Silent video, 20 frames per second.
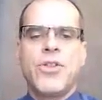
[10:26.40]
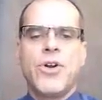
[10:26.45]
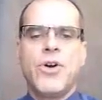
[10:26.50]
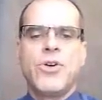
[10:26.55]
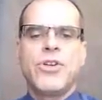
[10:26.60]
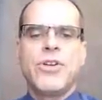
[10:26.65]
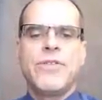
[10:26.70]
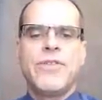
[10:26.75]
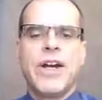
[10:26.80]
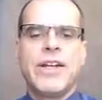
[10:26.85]

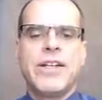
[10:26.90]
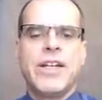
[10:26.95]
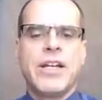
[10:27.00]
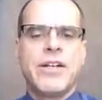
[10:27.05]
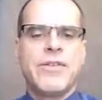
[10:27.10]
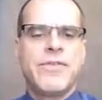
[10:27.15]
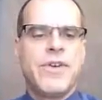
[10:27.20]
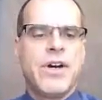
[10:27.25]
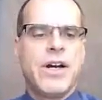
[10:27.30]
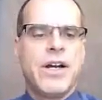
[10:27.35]
Although you've
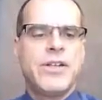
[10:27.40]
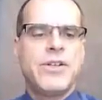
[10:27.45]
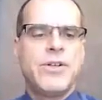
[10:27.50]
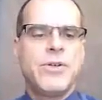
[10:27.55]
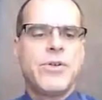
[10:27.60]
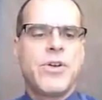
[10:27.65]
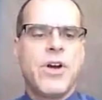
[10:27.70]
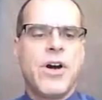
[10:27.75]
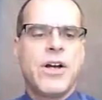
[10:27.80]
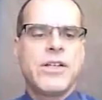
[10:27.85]
identified
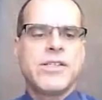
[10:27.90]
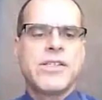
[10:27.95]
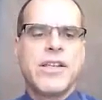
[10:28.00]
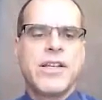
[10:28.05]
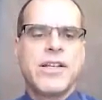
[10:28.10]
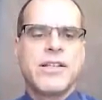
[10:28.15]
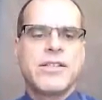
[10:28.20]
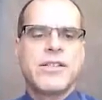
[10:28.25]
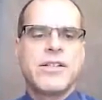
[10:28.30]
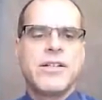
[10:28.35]
who
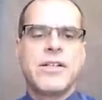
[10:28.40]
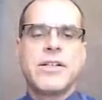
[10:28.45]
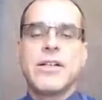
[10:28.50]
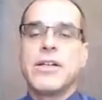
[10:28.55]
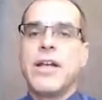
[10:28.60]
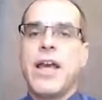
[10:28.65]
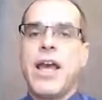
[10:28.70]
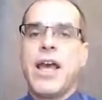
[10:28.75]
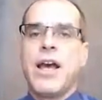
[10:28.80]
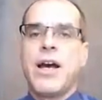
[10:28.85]
caused the
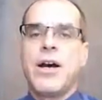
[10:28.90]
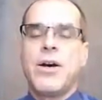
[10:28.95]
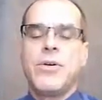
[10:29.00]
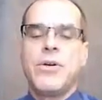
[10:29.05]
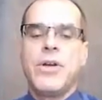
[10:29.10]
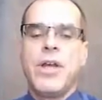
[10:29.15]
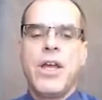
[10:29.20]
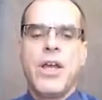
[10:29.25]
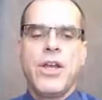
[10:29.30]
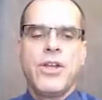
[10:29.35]
incident and
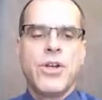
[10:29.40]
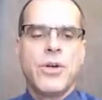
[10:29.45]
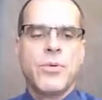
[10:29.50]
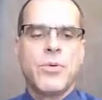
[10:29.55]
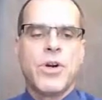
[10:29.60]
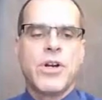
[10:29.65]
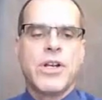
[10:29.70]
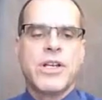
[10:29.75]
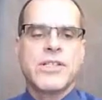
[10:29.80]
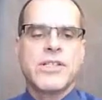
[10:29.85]
how,
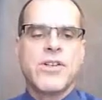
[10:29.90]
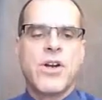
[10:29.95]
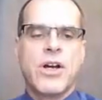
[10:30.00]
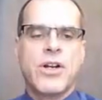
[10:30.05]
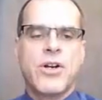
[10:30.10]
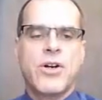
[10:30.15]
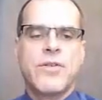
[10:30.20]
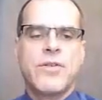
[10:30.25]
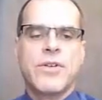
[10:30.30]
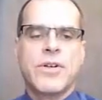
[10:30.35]
your work is
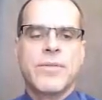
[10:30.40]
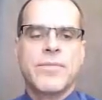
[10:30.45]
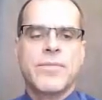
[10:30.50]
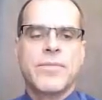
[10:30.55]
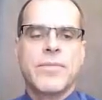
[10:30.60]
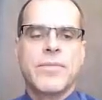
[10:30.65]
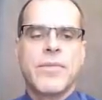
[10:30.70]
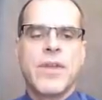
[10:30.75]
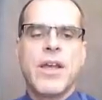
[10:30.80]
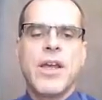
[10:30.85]
not over.
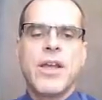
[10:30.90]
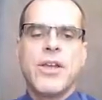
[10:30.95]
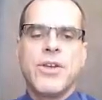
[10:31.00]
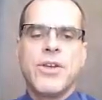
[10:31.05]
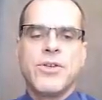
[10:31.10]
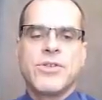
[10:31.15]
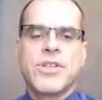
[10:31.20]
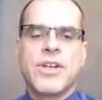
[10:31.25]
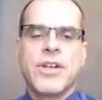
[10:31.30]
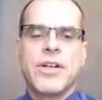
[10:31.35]

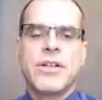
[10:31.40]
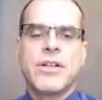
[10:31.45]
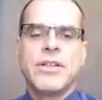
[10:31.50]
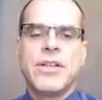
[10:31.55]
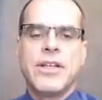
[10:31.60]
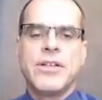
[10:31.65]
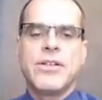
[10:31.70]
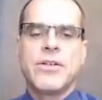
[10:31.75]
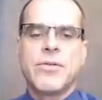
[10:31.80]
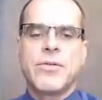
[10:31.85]
You
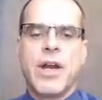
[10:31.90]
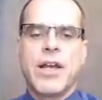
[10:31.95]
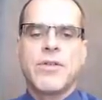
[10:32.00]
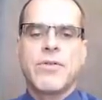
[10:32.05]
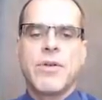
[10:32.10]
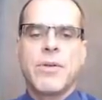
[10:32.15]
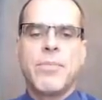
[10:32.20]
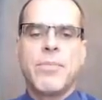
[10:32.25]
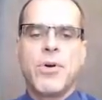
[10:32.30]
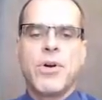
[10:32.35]
still need to
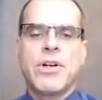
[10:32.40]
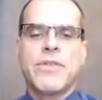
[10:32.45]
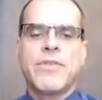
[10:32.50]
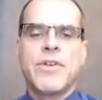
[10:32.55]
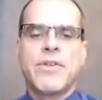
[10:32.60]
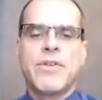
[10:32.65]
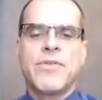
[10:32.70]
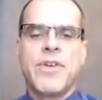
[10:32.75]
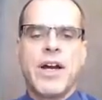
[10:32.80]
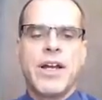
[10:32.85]
write a report
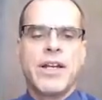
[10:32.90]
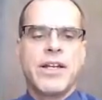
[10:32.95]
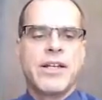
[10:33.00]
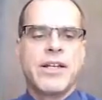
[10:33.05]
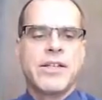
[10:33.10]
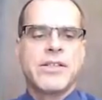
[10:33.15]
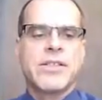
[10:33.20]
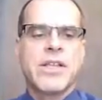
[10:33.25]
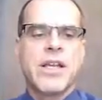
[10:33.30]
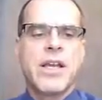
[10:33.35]
of your
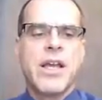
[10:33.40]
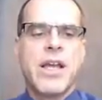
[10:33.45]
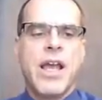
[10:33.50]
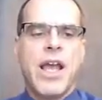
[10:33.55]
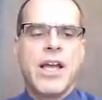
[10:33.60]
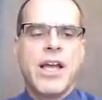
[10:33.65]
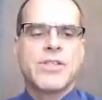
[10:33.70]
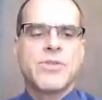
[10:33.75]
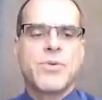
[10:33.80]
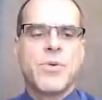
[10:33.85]
findings,
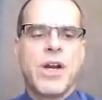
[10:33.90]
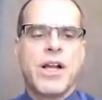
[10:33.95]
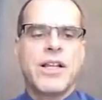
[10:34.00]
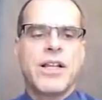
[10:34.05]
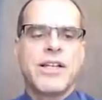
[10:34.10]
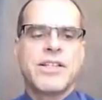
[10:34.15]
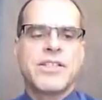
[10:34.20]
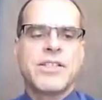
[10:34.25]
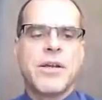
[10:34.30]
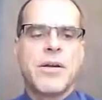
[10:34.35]
as
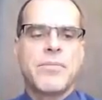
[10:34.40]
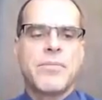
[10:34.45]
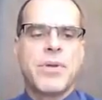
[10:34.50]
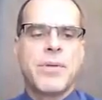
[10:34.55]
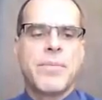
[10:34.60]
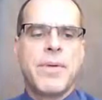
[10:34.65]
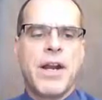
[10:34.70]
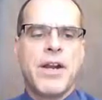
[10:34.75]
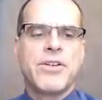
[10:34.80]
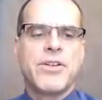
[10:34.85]
well as
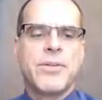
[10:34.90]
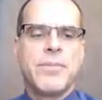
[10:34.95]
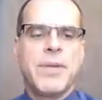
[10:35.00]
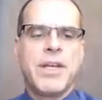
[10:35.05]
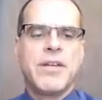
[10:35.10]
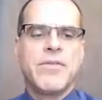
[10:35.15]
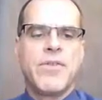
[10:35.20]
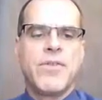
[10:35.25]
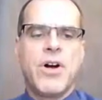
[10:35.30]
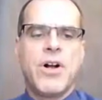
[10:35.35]
prepare to
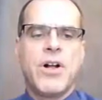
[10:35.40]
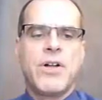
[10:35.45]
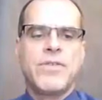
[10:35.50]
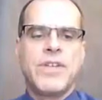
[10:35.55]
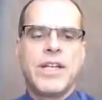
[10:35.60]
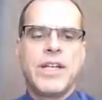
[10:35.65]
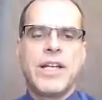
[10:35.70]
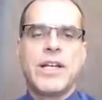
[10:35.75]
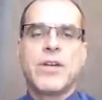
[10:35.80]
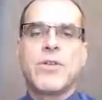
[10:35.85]
be
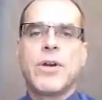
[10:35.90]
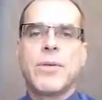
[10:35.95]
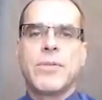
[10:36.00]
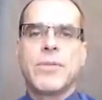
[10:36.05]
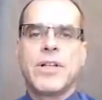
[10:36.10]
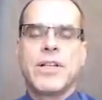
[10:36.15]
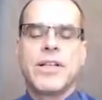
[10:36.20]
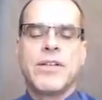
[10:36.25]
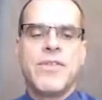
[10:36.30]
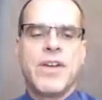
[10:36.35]
involved in a
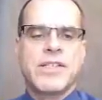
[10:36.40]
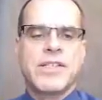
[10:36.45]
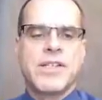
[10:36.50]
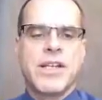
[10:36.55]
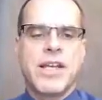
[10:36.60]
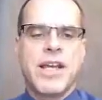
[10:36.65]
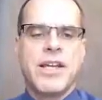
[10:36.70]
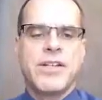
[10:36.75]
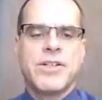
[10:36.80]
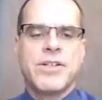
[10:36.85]
criminal
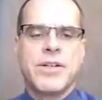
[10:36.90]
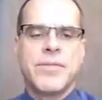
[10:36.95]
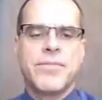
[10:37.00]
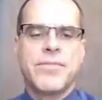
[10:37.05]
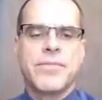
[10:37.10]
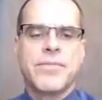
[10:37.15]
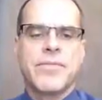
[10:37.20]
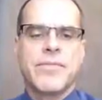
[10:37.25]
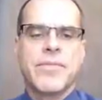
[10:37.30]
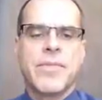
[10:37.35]

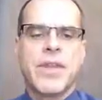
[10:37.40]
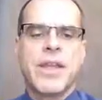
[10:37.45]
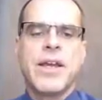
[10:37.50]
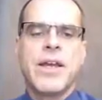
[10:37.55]
investigation.